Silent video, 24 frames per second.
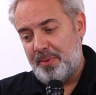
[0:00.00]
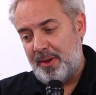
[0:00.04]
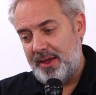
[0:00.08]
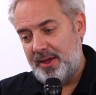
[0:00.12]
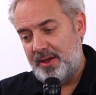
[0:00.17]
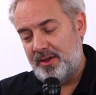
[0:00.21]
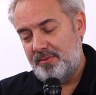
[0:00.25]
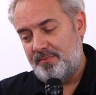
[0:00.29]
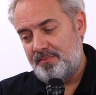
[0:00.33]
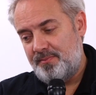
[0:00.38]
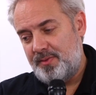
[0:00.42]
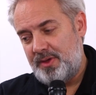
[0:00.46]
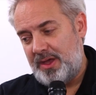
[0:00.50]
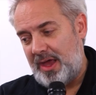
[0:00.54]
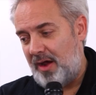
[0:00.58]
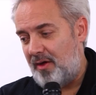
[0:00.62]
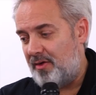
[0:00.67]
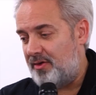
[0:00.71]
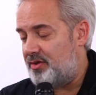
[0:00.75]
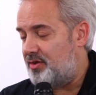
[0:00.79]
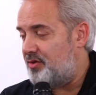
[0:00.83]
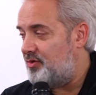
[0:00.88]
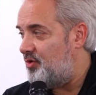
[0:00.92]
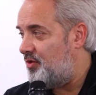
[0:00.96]
play
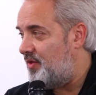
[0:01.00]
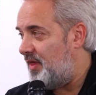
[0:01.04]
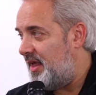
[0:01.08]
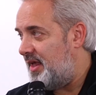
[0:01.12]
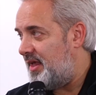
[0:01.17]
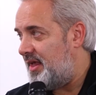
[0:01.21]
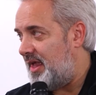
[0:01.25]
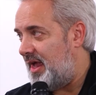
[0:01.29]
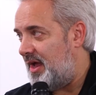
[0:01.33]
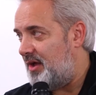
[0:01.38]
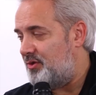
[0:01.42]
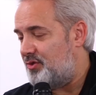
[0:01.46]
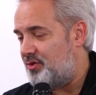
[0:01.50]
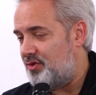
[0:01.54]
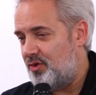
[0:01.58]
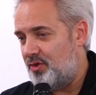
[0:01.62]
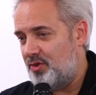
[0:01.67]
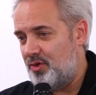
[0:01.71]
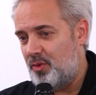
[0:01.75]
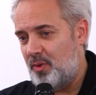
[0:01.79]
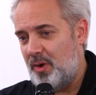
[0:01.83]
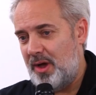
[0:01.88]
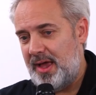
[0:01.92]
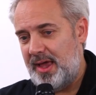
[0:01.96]
characters who they encounter
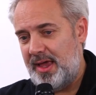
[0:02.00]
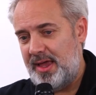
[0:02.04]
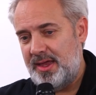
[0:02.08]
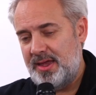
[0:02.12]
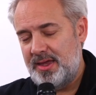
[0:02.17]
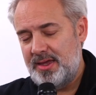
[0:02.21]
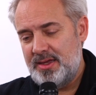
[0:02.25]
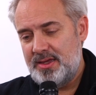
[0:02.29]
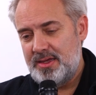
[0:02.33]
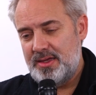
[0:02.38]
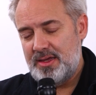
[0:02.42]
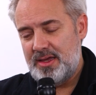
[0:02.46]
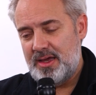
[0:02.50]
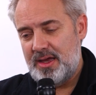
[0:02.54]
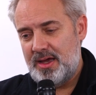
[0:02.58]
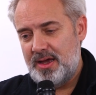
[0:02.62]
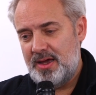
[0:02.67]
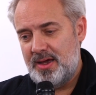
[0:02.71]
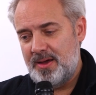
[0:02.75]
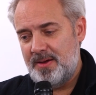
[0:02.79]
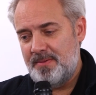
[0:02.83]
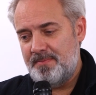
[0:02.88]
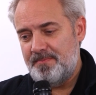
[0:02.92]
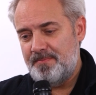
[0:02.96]
on the way. Mm.
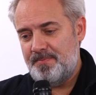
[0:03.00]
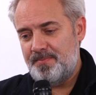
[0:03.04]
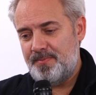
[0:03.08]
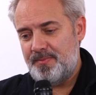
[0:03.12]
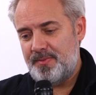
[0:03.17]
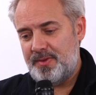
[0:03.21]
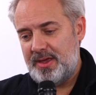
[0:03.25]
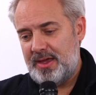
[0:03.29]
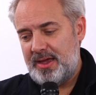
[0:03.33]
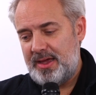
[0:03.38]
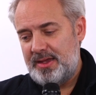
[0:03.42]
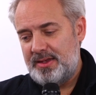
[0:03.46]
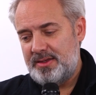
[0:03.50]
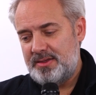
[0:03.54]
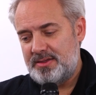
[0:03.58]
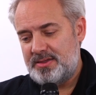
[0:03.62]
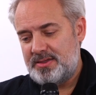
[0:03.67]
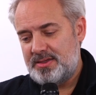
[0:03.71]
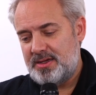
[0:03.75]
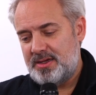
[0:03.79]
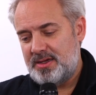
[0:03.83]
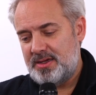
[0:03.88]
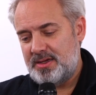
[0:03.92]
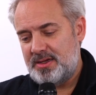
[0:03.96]
Um,
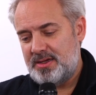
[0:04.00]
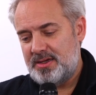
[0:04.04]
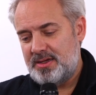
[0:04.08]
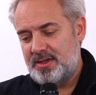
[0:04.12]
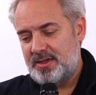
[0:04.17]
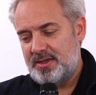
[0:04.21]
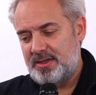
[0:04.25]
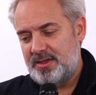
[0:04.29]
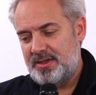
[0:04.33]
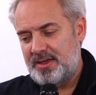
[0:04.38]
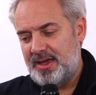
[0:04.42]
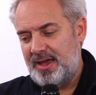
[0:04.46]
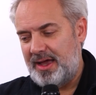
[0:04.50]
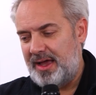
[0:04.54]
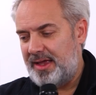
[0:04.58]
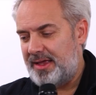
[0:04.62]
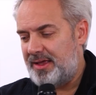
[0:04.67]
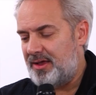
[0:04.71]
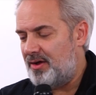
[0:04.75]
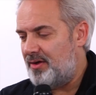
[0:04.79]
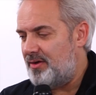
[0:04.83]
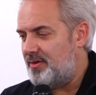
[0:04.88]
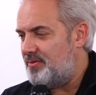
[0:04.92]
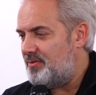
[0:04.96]
and uh, yeah, I
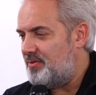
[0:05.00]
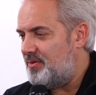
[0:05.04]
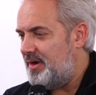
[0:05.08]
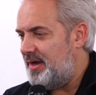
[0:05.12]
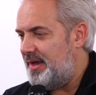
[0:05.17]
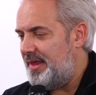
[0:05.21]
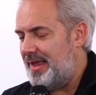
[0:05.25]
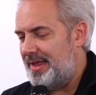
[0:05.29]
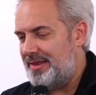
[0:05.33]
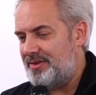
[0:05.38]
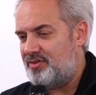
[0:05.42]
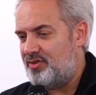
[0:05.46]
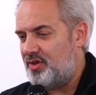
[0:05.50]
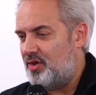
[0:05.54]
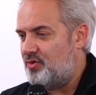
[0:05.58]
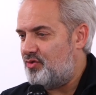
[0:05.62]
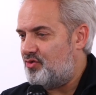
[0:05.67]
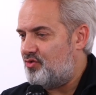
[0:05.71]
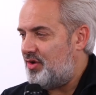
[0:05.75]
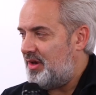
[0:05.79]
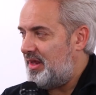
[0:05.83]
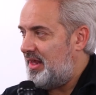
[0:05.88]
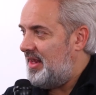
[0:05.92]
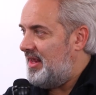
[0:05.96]
can't really. It's so
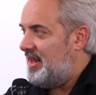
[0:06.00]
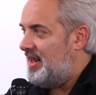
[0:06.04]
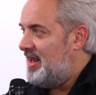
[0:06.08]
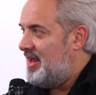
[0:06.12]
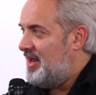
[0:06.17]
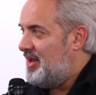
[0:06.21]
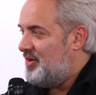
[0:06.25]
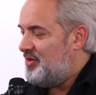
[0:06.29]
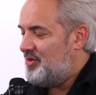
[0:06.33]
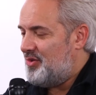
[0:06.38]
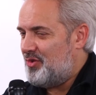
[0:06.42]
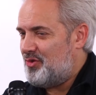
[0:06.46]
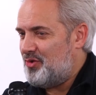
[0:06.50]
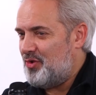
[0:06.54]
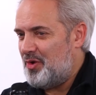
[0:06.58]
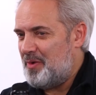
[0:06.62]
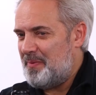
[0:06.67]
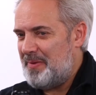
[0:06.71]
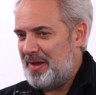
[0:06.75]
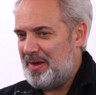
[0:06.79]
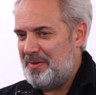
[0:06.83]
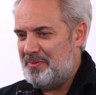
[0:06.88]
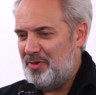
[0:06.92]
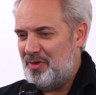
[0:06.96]
tricky to talk
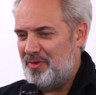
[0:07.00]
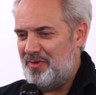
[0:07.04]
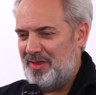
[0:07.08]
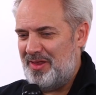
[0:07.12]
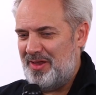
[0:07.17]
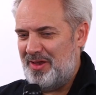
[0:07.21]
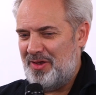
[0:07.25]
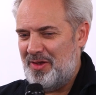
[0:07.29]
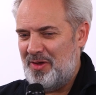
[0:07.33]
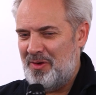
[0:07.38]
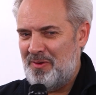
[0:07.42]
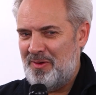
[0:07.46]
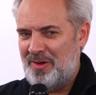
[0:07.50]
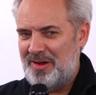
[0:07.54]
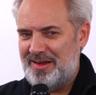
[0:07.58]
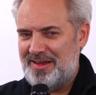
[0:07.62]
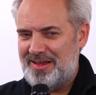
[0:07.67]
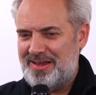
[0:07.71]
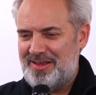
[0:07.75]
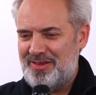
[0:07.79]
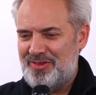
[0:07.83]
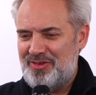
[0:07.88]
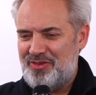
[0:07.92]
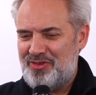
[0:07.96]
about a movie that no one
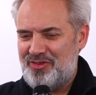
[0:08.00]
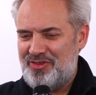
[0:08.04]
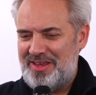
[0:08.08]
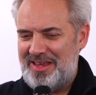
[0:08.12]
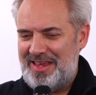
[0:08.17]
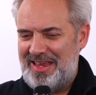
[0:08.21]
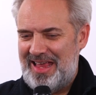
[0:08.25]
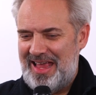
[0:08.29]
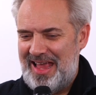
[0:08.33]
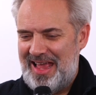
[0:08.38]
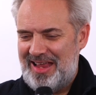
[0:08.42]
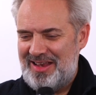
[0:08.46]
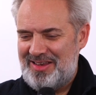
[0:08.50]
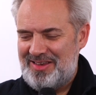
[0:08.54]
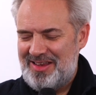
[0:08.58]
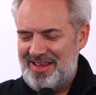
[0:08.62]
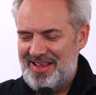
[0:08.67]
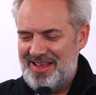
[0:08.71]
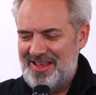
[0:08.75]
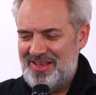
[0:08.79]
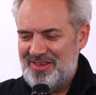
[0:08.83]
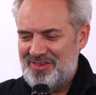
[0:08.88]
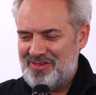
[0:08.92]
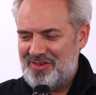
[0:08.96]
can see yeah. yet.
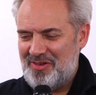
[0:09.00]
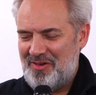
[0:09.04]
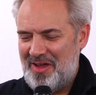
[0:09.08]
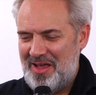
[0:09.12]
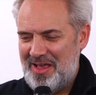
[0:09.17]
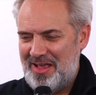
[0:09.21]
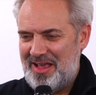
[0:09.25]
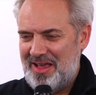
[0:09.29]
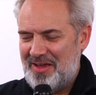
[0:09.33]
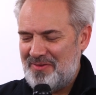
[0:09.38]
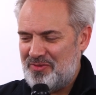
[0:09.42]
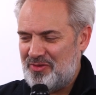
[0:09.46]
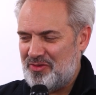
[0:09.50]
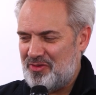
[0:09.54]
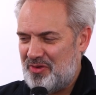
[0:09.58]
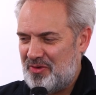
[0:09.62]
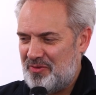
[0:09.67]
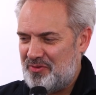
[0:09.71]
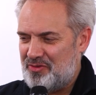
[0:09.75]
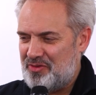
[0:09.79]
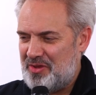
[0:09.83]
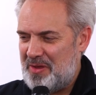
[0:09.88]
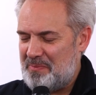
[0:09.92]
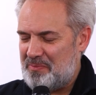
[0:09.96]
Yeah. So I have to sort
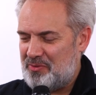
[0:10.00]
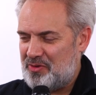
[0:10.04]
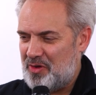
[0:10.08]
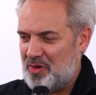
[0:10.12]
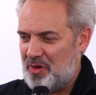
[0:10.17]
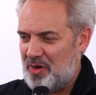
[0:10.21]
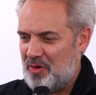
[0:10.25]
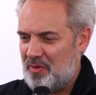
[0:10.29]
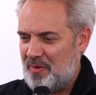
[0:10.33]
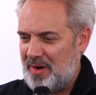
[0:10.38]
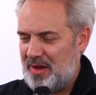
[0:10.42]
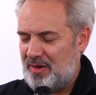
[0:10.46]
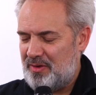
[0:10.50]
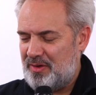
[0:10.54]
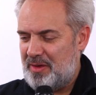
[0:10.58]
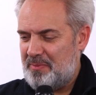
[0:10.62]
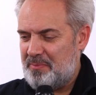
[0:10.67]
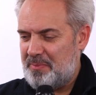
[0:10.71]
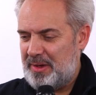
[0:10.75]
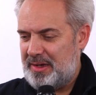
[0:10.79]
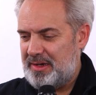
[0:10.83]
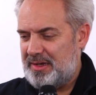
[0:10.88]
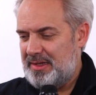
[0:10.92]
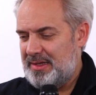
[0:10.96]
of tiptoe around
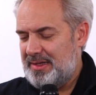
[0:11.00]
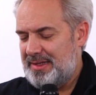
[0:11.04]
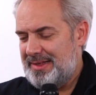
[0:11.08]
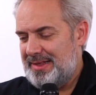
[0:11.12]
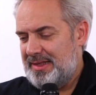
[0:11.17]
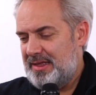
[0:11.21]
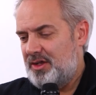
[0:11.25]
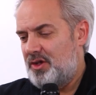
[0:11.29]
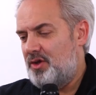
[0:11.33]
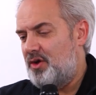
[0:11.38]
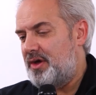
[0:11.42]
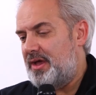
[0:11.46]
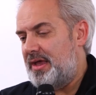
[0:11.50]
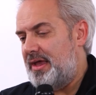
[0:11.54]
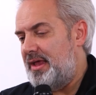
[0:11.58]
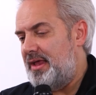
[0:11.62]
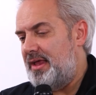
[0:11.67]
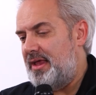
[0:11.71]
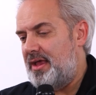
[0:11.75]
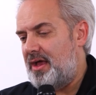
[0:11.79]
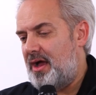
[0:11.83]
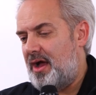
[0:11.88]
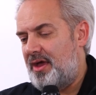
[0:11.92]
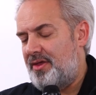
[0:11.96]
it. But look,
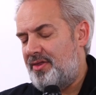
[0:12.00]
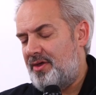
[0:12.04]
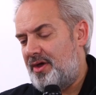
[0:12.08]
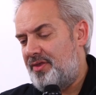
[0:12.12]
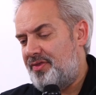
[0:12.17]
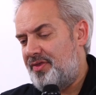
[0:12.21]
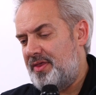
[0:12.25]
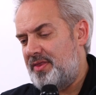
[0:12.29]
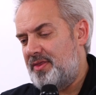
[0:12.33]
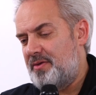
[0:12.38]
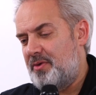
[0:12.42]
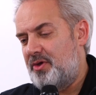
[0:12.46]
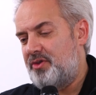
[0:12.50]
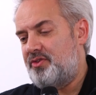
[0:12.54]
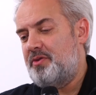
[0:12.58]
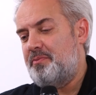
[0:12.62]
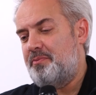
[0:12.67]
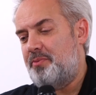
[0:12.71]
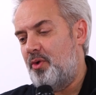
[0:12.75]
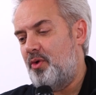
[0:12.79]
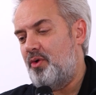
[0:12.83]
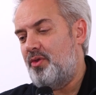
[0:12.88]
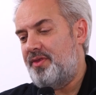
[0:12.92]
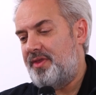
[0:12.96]
it, I, I think the most
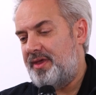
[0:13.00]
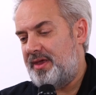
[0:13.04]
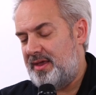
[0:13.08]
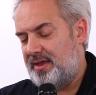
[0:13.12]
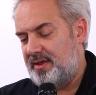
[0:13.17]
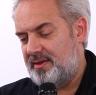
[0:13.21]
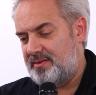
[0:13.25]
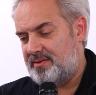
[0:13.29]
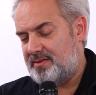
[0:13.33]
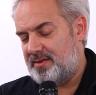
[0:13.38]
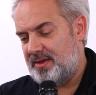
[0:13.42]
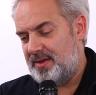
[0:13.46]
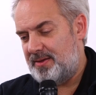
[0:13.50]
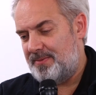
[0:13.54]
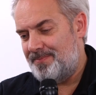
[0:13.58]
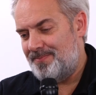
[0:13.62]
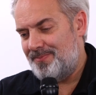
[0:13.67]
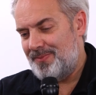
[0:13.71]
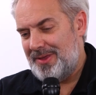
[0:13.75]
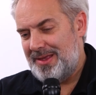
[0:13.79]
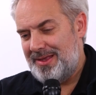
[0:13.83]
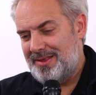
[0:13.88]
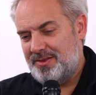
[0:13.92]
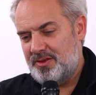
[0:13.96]
important thing is that
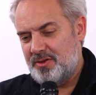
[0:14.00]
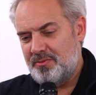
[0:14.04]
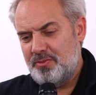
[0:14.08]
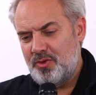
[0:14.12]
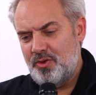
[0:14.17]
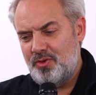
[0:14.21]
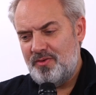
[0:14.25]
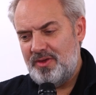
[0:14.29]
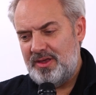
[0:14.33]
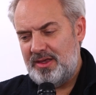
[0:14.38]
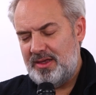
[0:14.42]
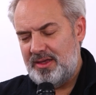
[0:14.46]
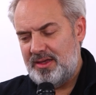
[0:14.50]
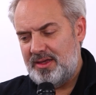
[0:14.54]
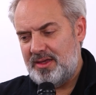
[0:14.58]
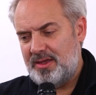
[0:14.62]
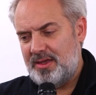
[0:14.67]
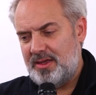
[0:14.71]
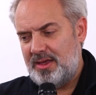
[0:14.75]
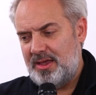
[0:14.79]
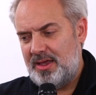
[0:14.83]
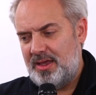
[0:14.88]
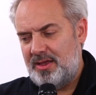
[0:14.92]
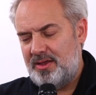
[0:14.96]
the movie
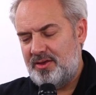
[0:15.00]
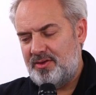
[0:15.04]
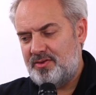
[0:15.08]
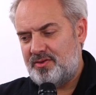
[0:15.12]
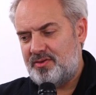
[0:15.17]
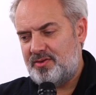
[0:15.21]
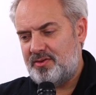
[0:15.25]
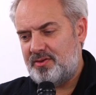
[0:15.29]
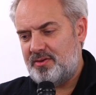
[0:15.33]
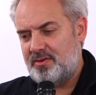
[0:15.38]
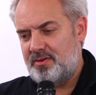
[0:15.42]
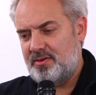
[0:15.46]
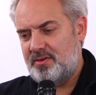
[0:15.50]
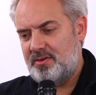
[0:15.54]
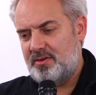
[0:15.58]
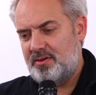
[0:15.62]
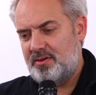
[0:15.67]
is